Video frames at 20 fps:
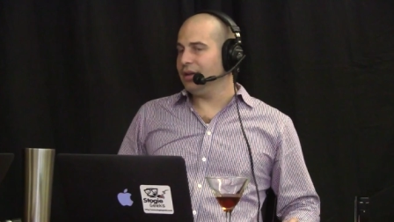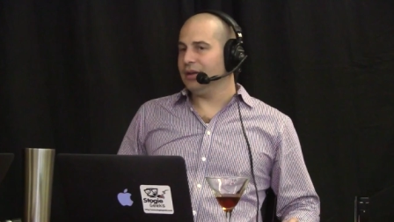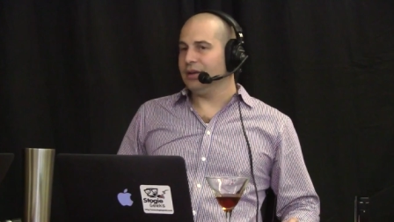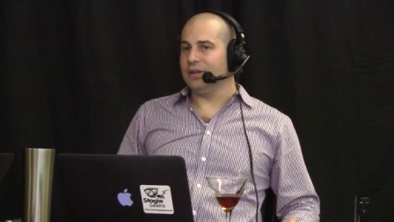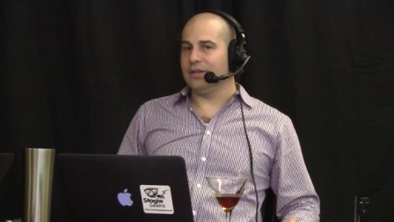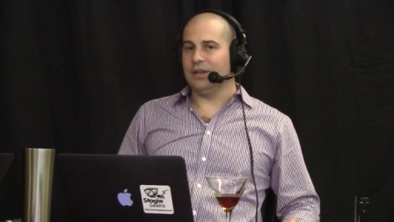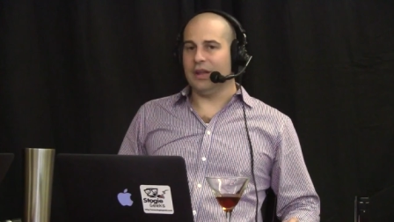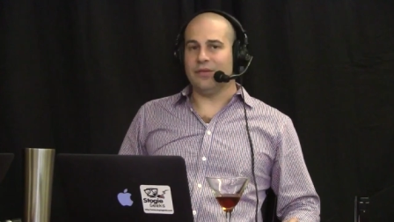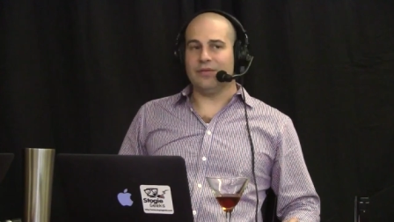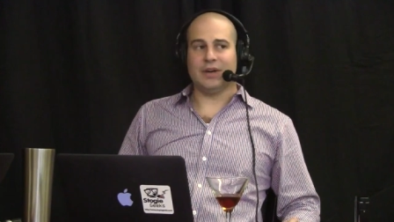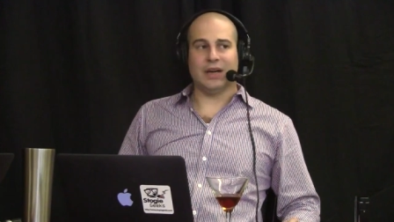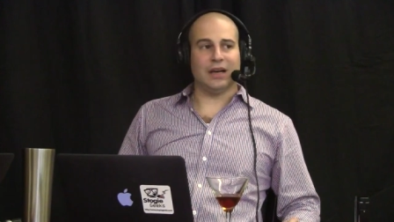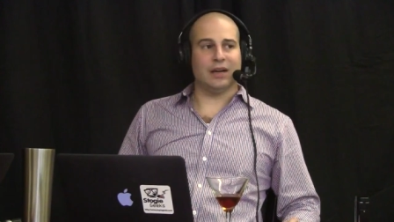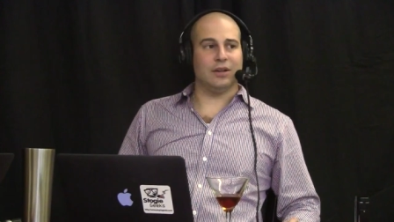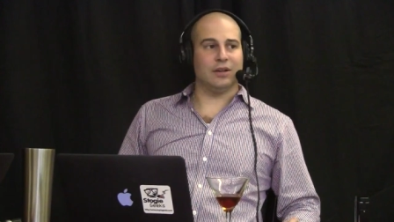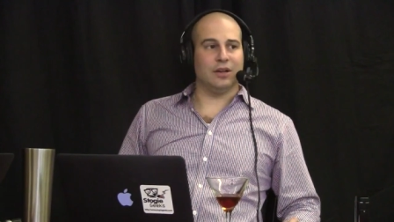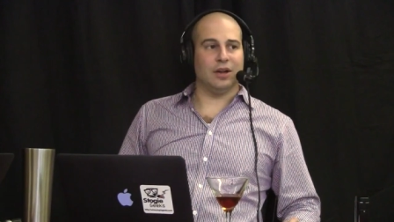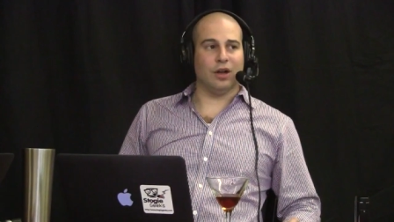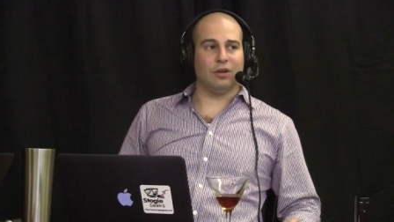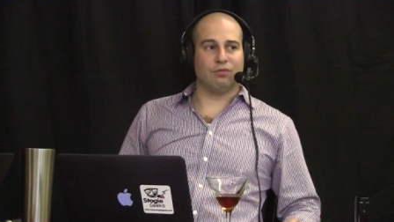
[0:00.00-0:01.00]
They've got
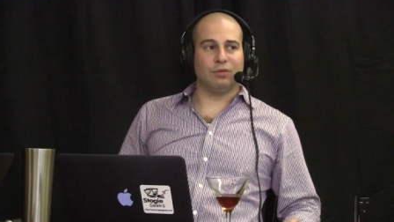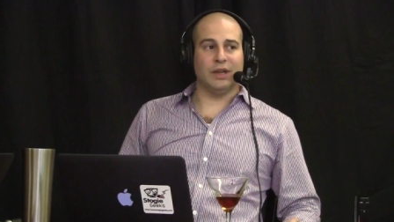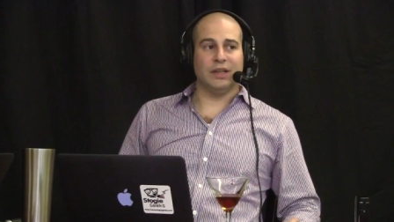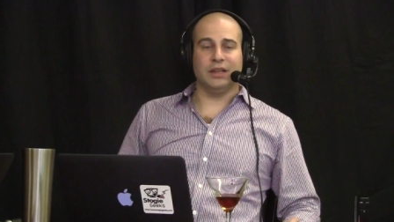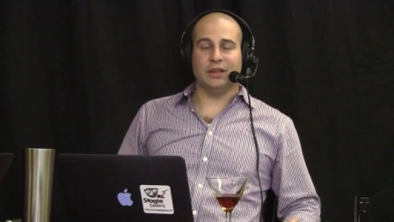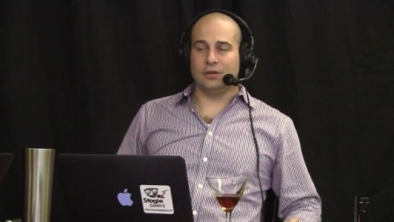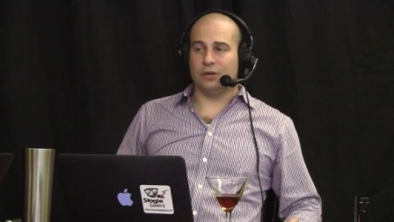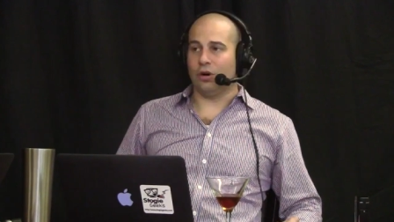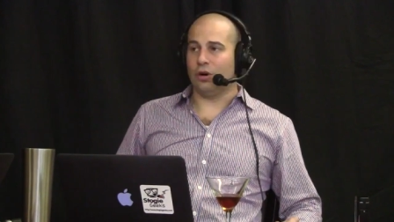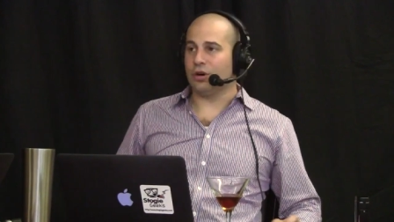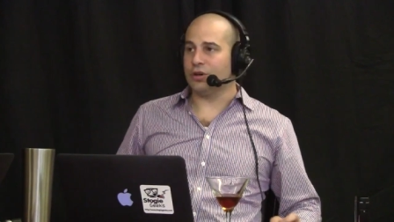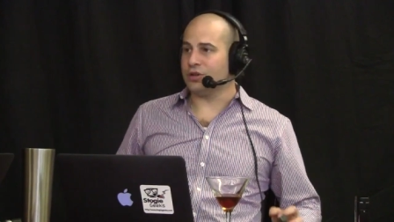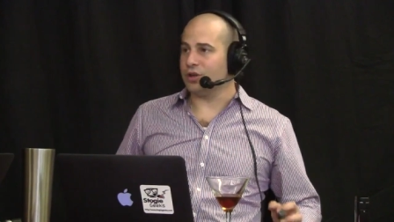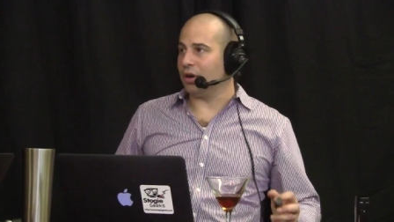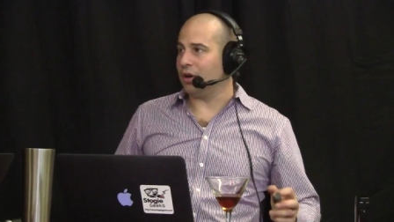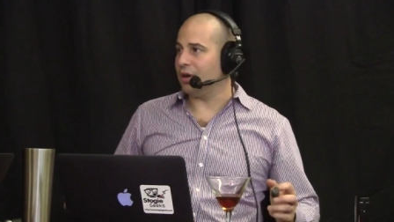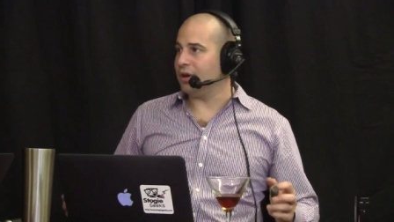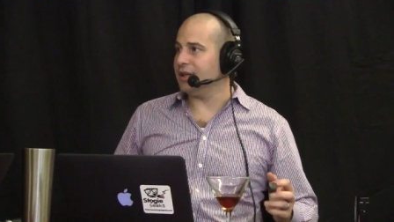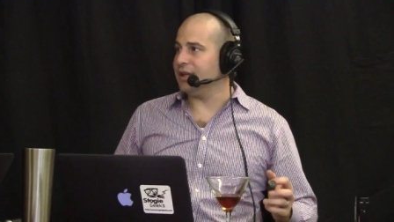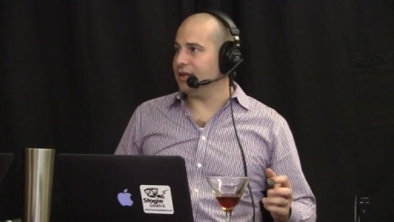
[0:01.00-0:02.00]
a, a really large
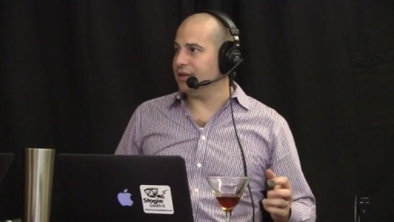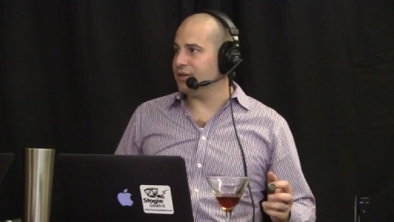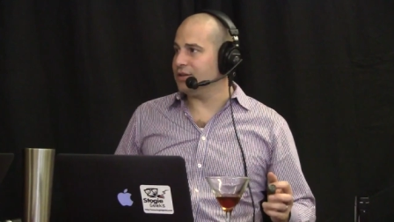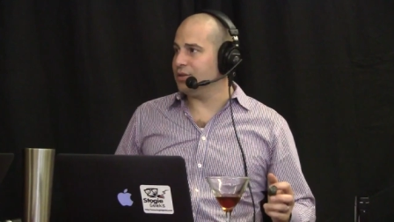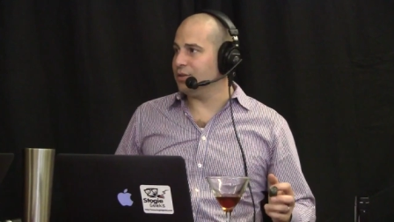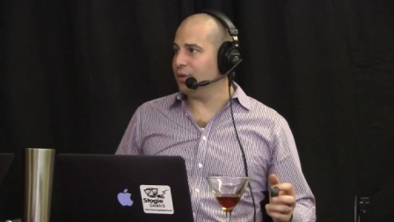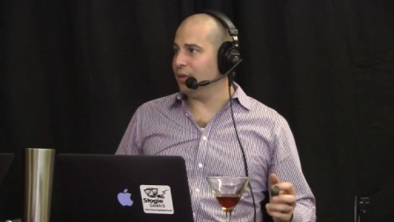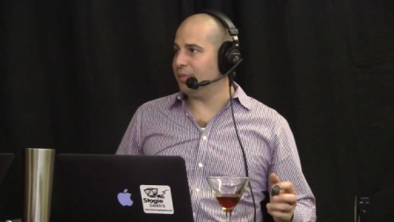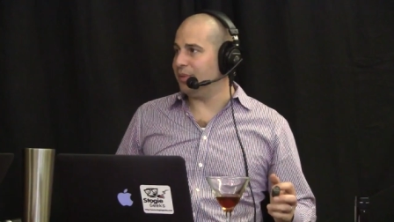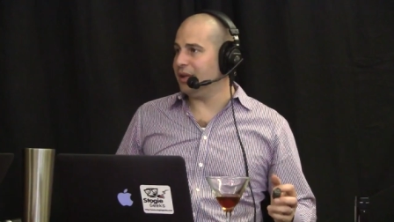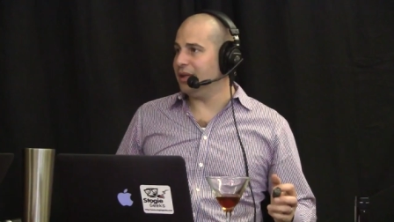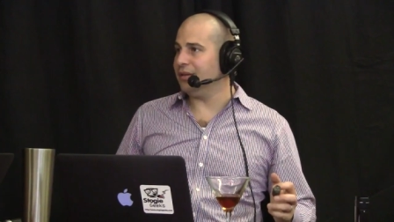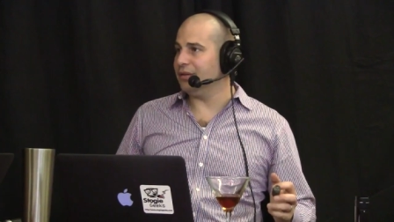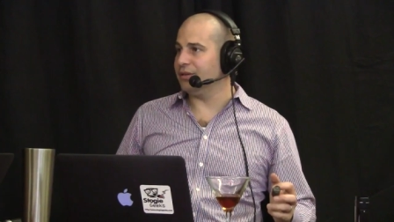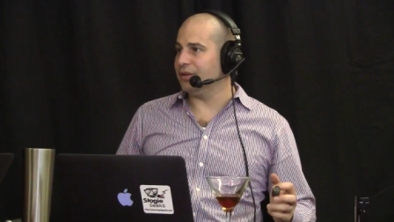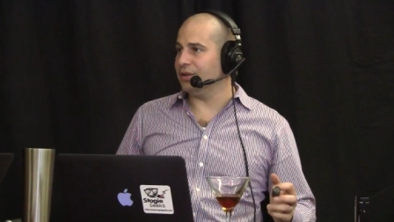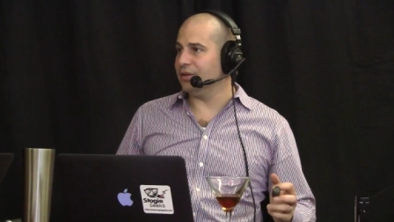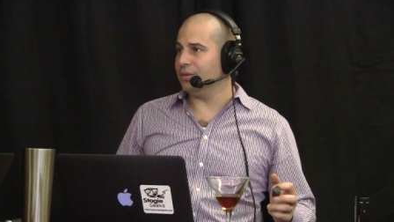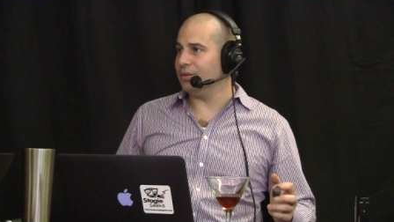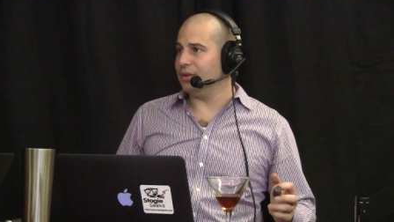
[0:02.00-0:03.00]
audience to appeal
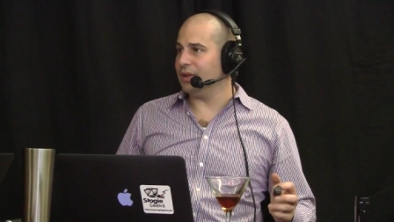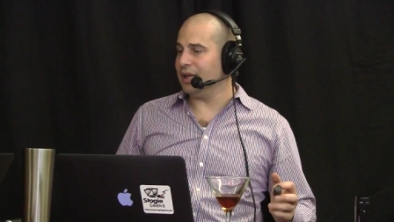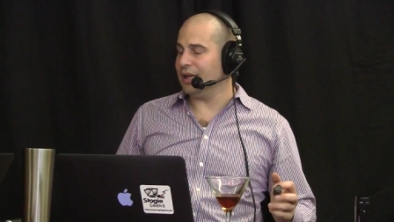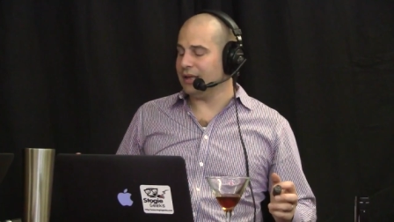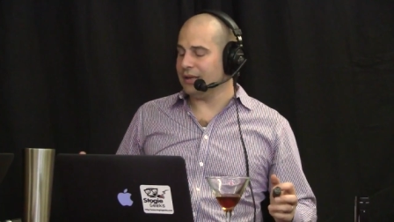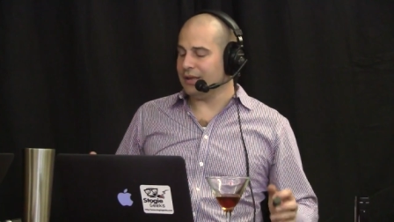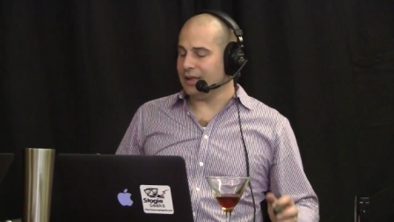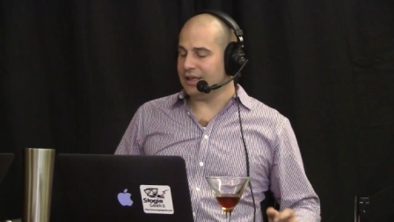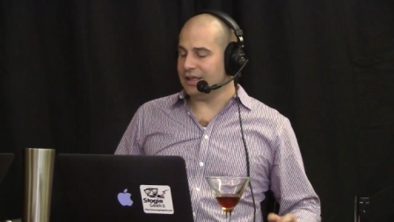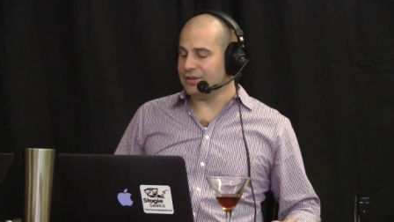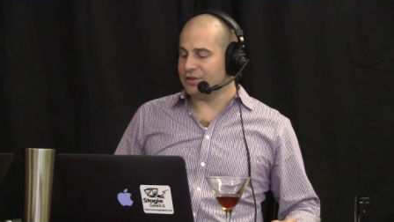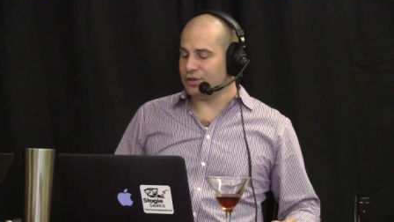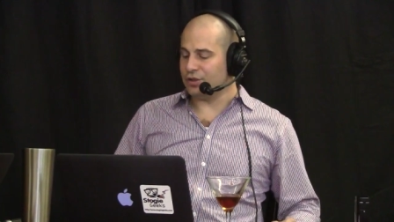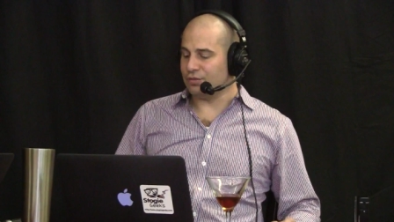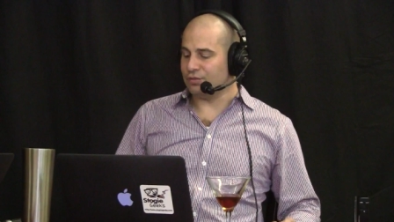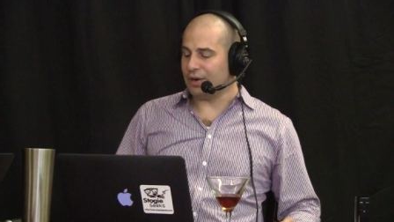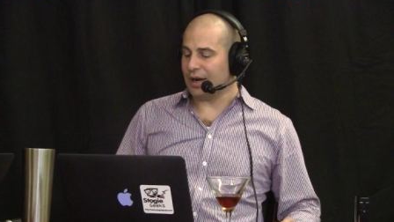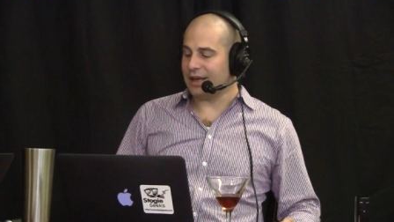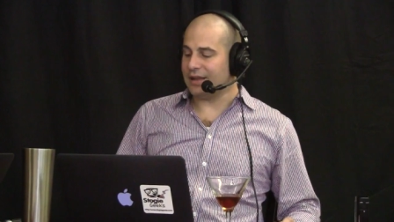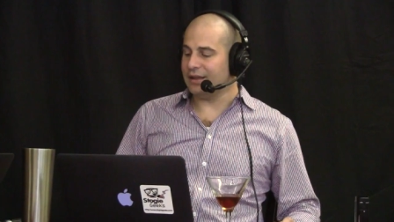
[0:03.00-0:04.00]
to that is
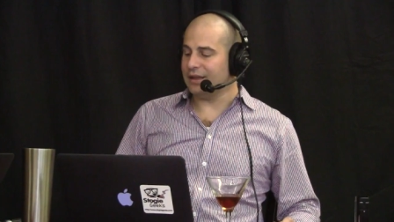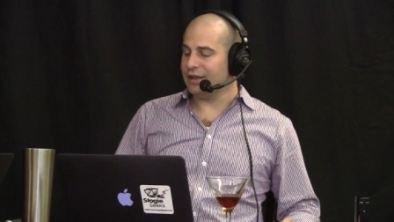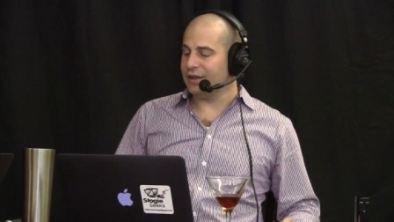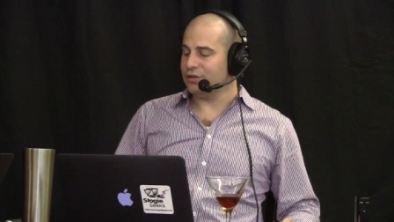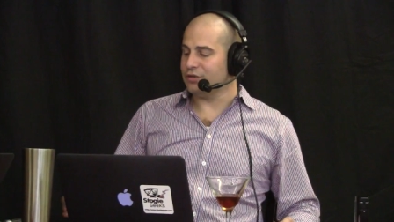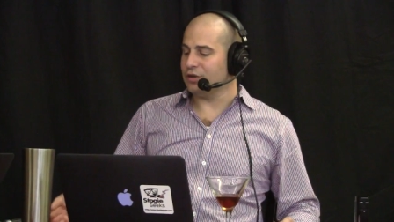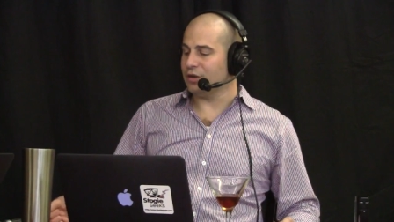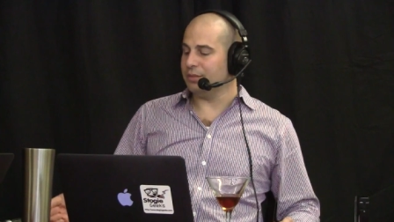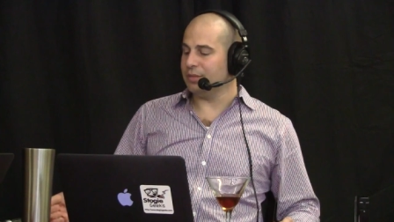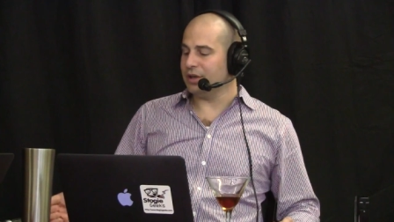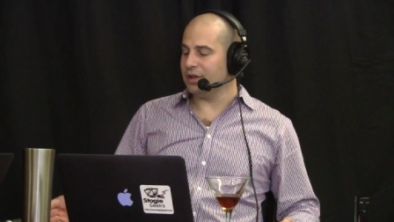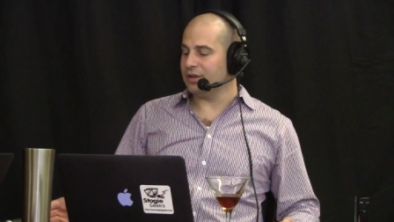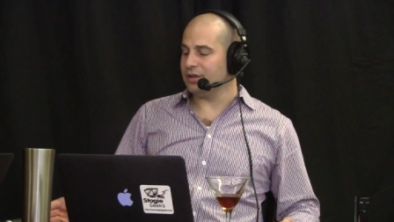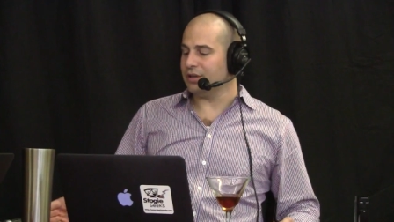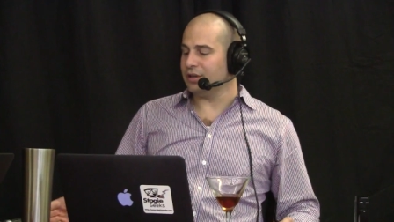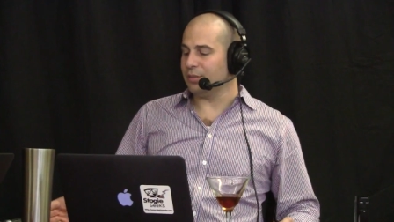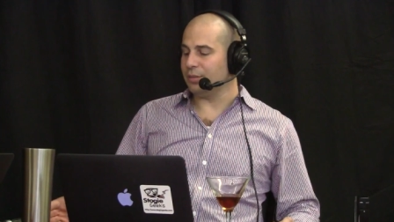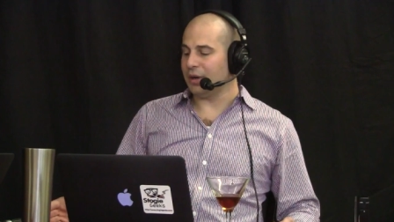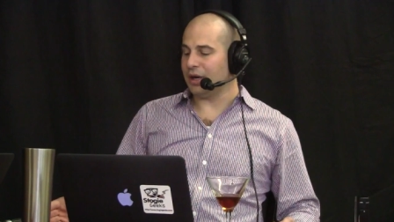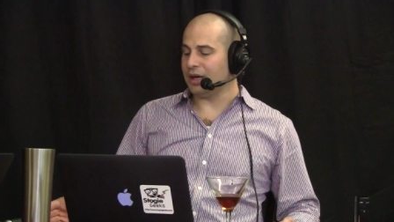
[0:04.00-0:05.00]
directly contributing to
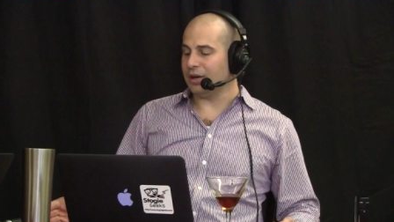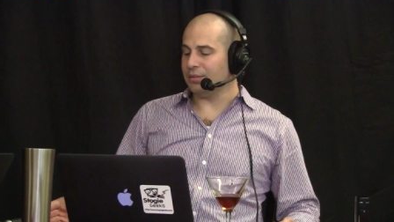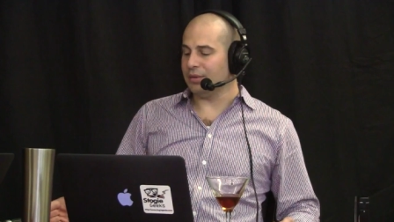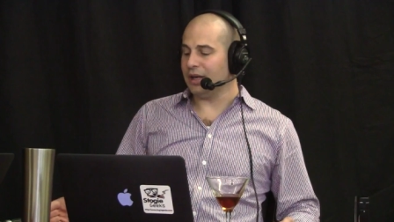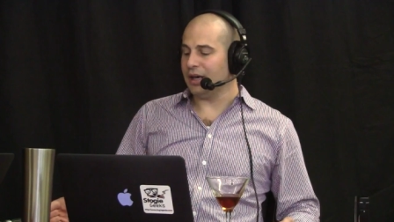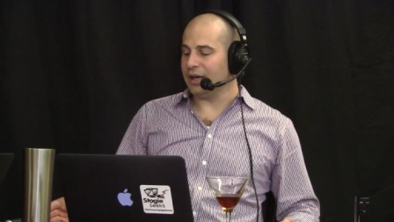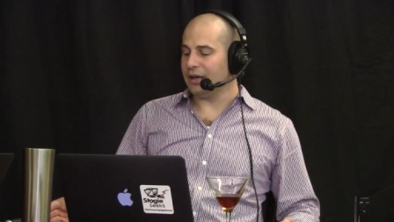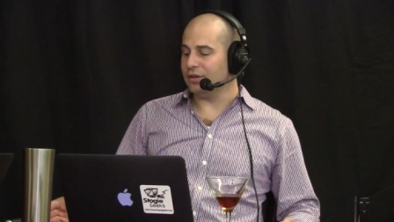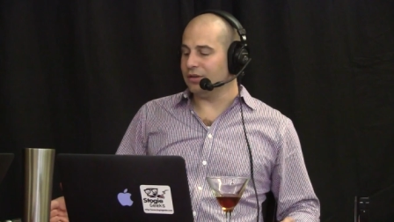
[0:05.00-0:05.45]
their bottom line.